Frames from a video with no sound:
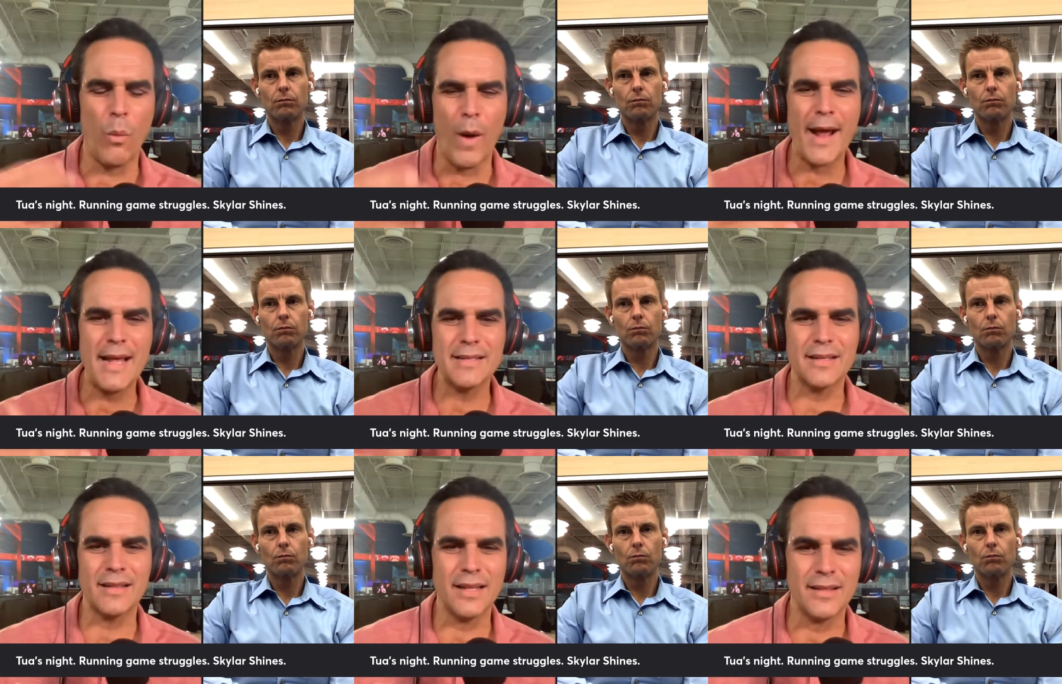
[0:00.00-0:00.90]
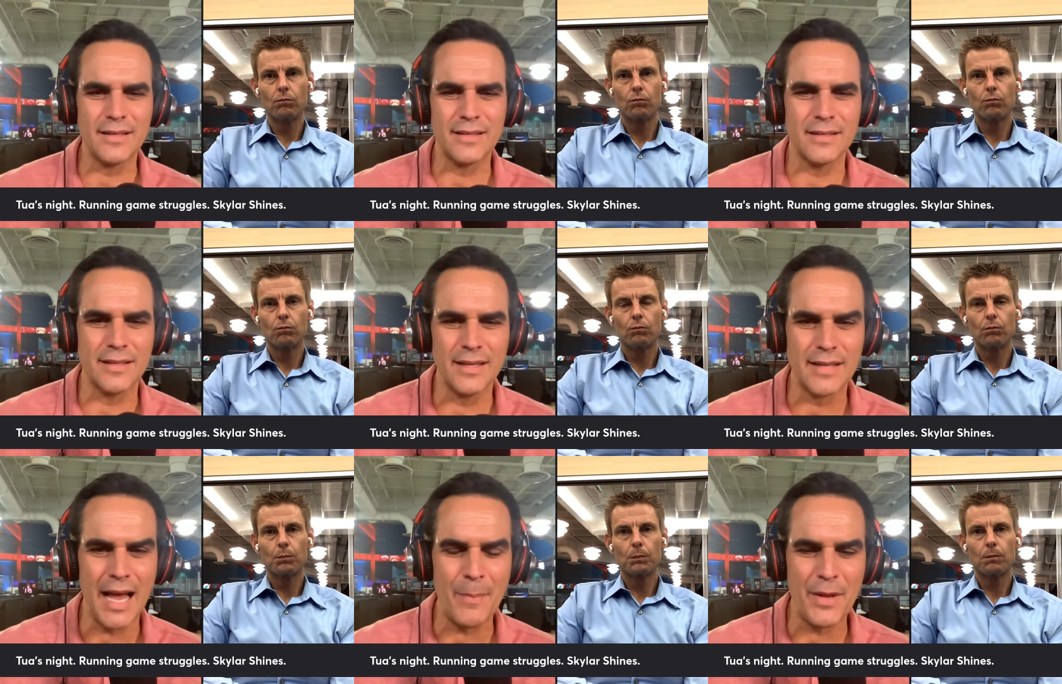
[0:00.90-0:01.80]
Speaker 1: why is it that this is is
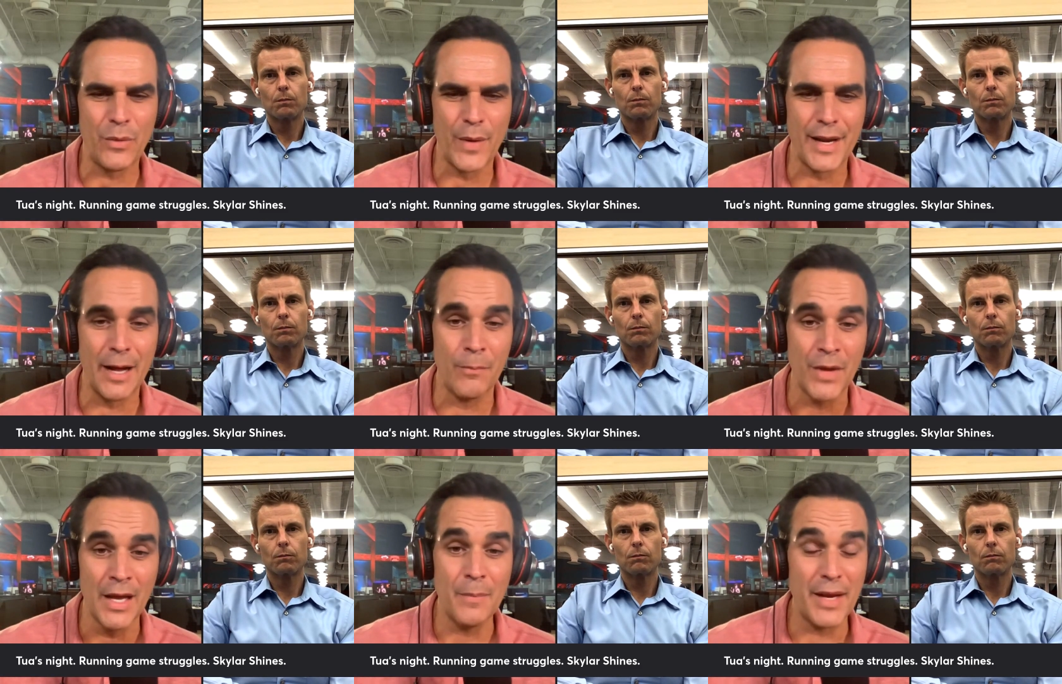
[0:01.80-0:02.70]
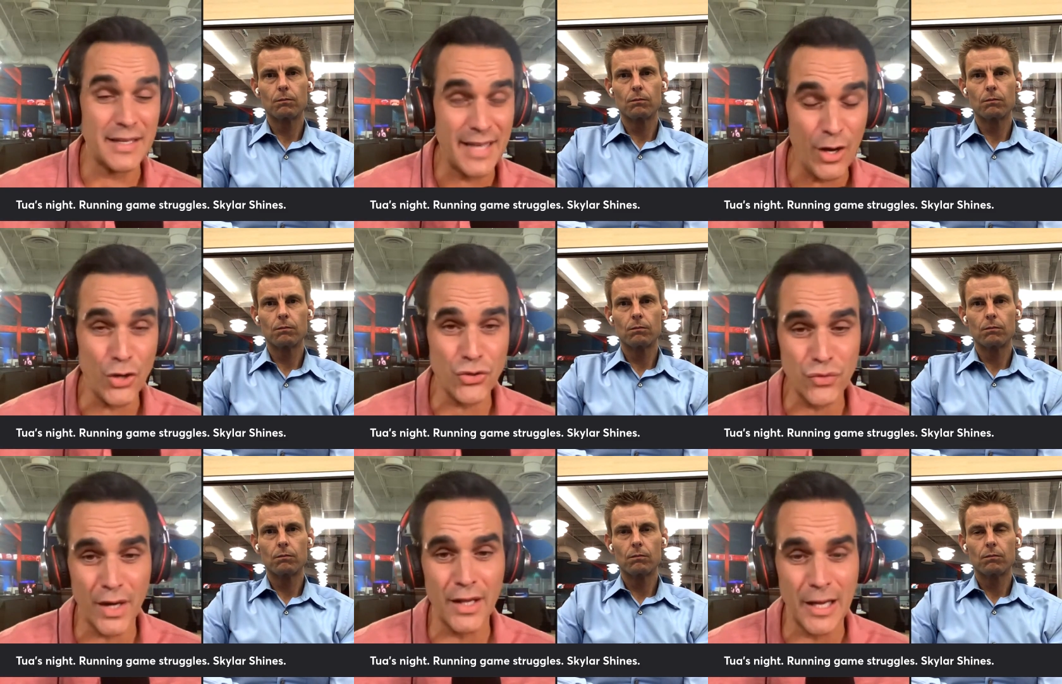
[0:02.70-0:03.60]
happening right now because they are
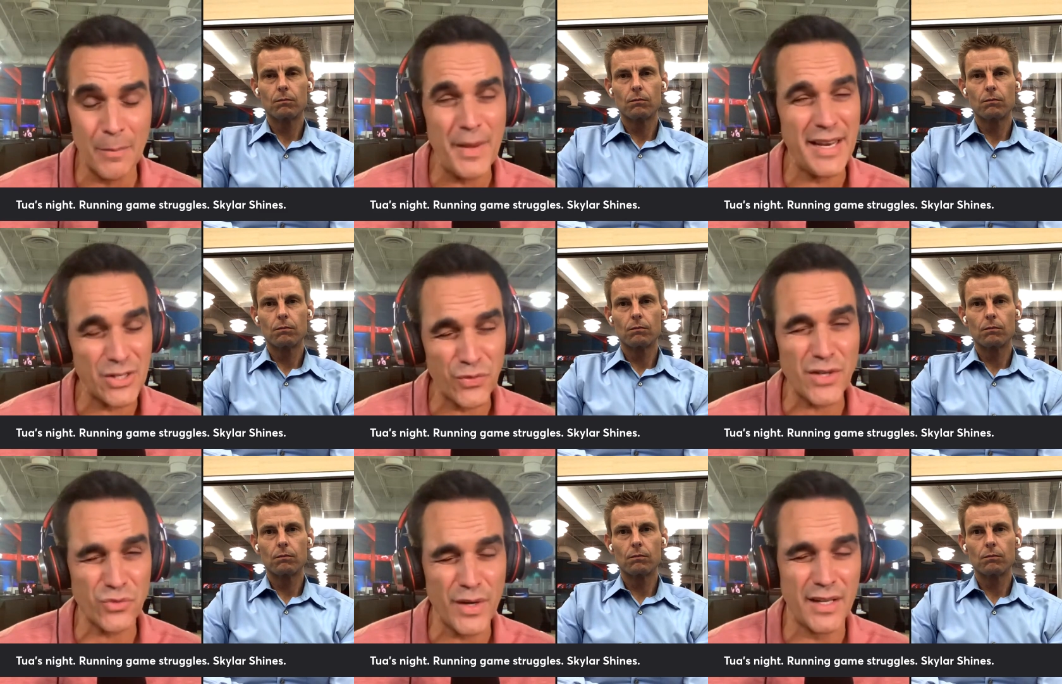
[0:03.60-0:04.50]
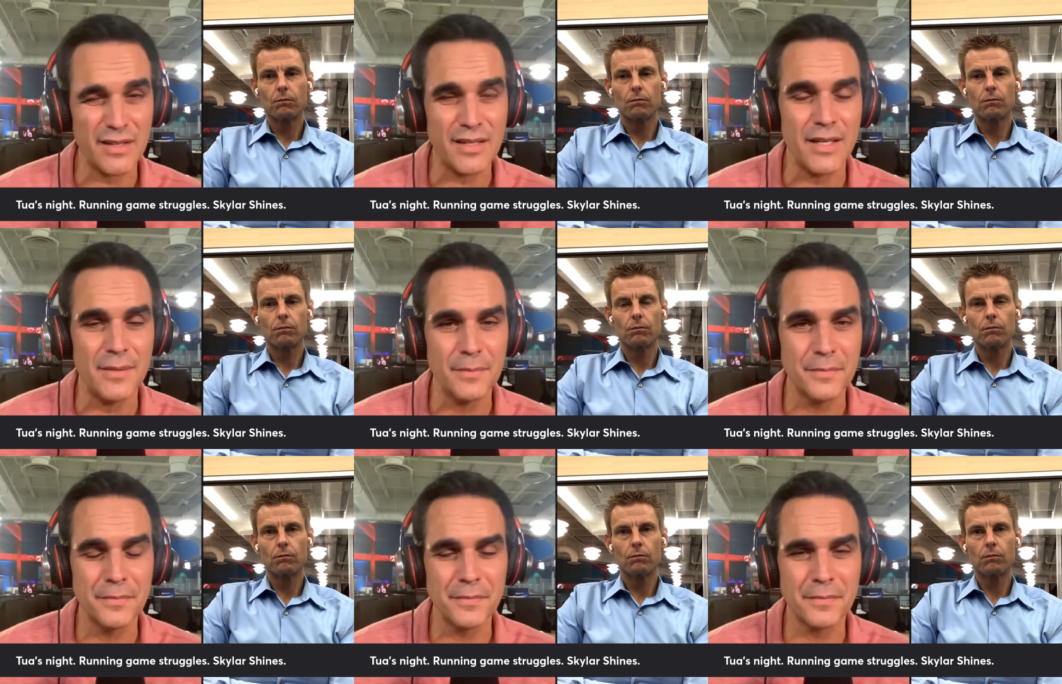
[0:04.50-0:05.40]
struggling a bit and it's frustrating to see.
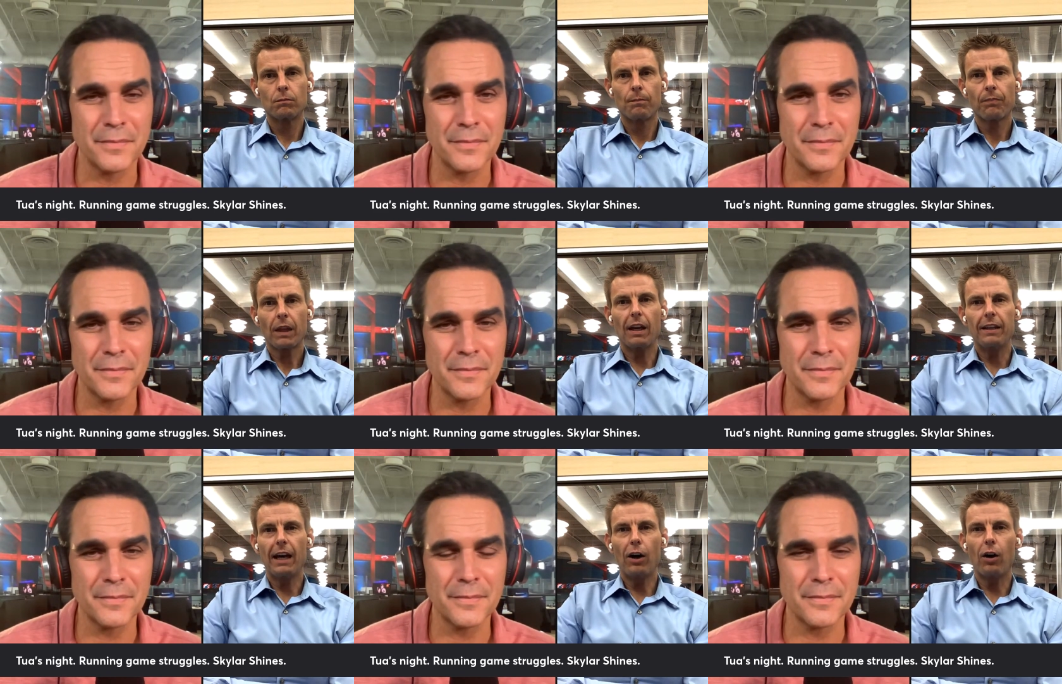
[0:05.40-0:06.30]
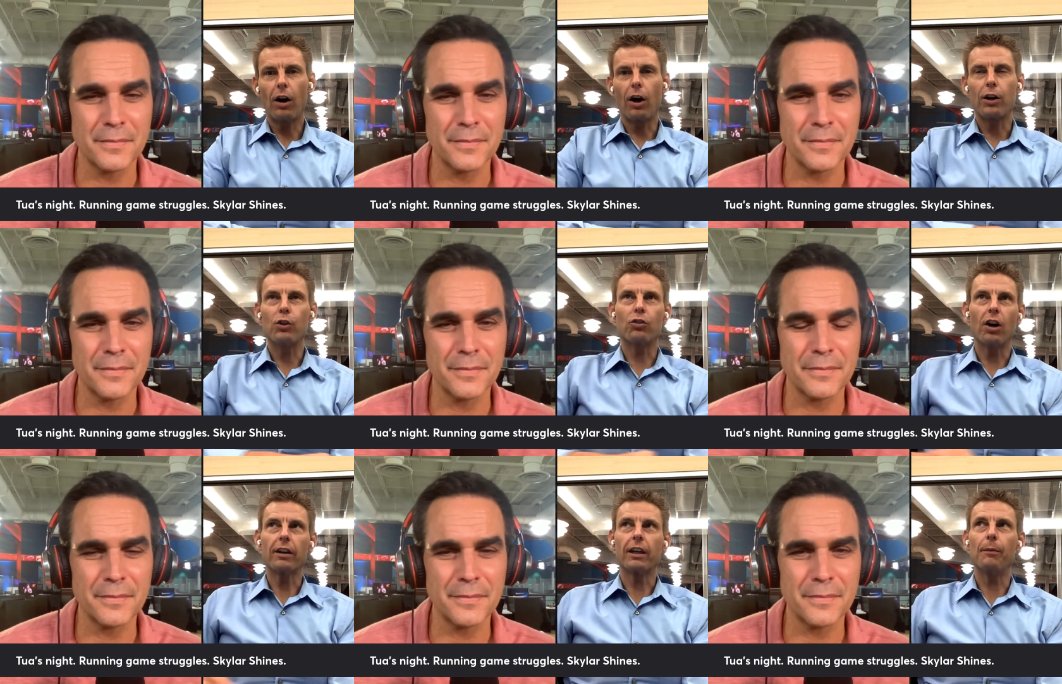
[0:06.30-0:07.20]
Speaker 2: Eh, now, are, are you
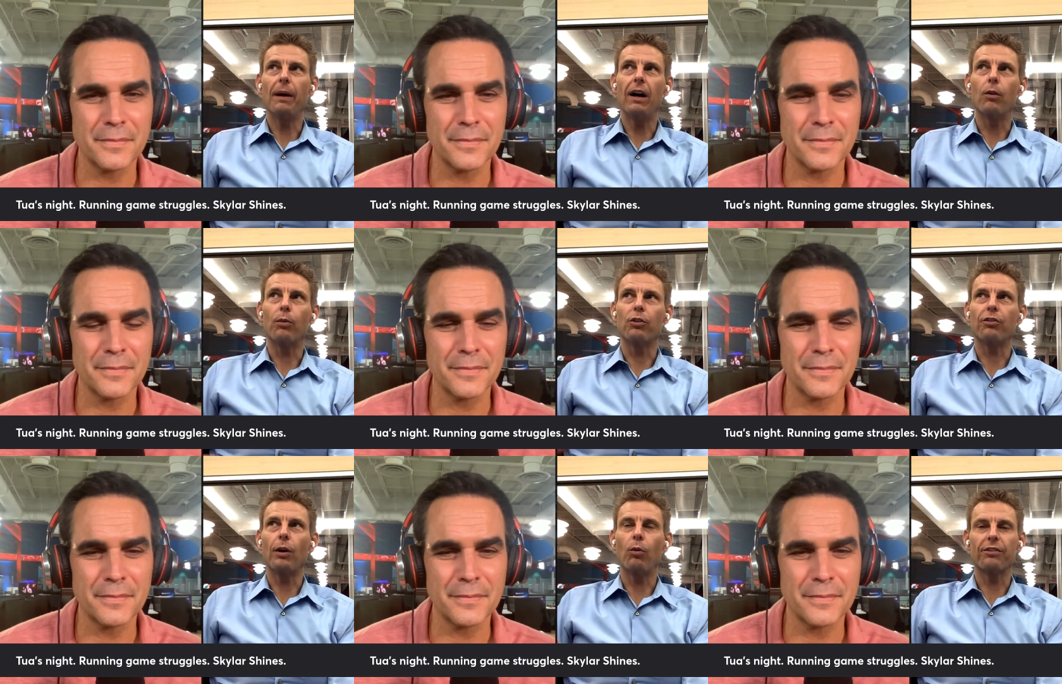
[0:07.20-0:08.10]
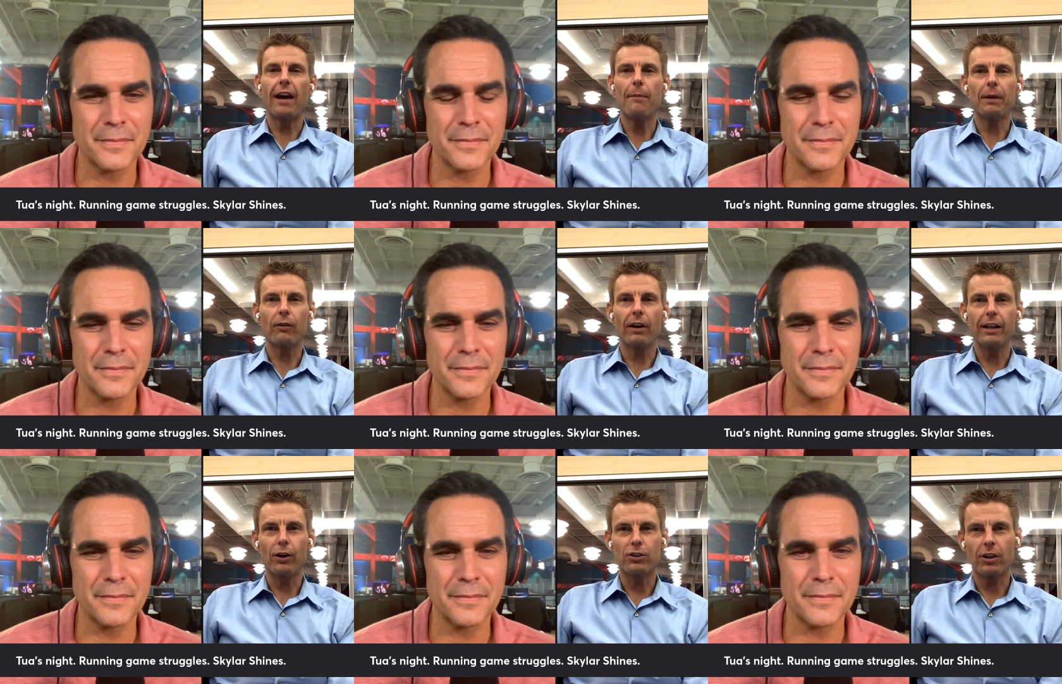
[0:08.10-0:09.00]
talking about when you say what's happening right
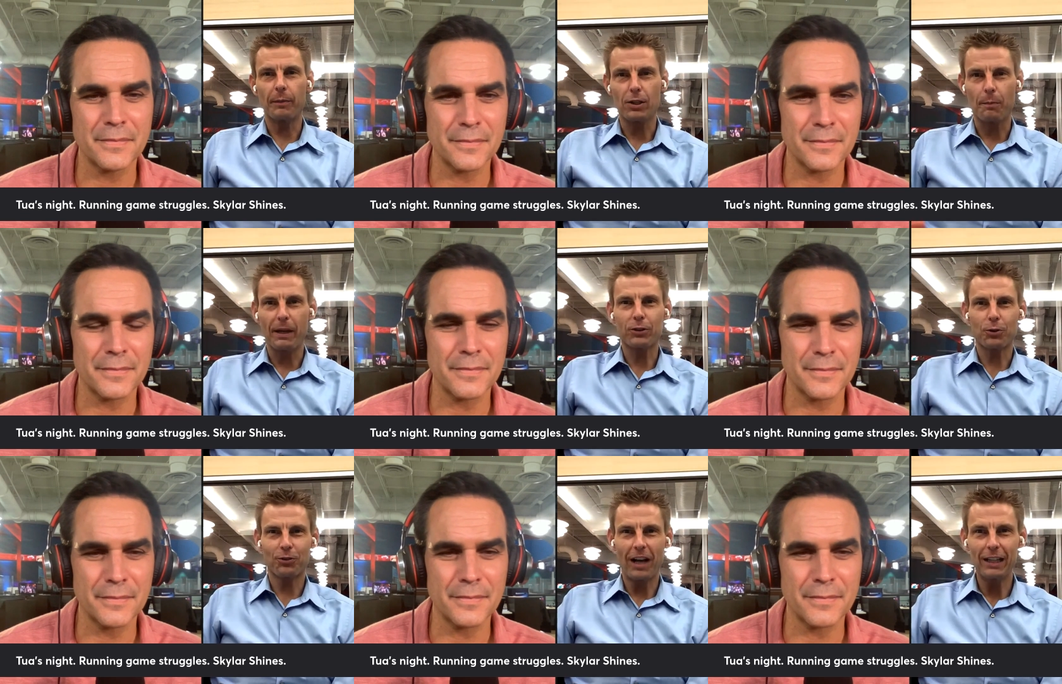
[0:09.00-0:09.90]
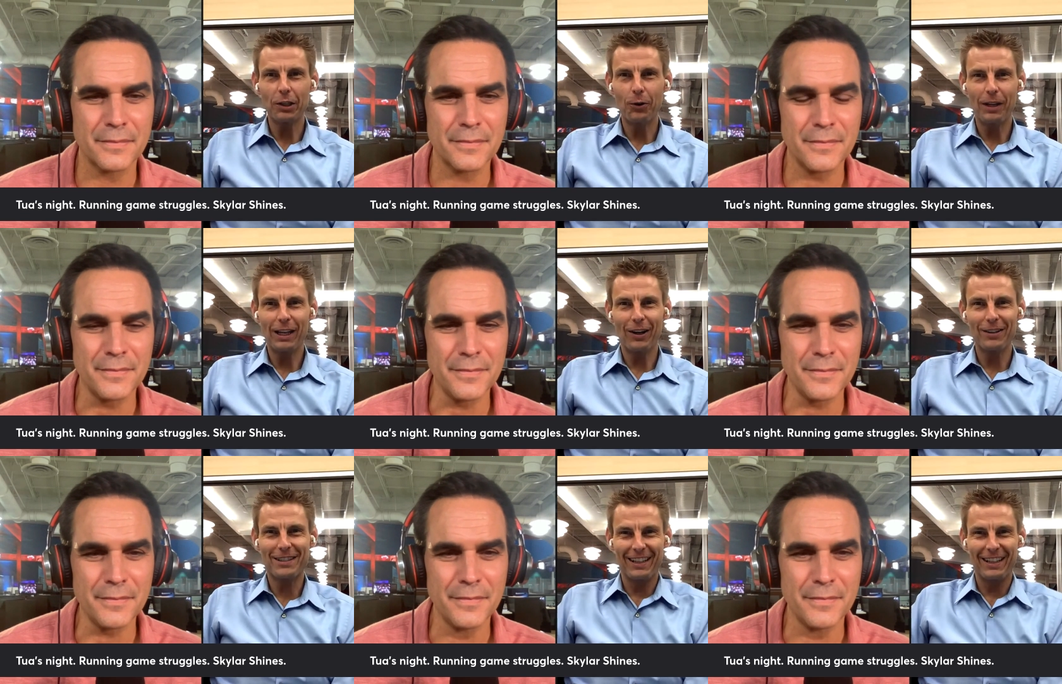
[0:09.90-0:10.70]
now? Are you talking about your pictures not loading onto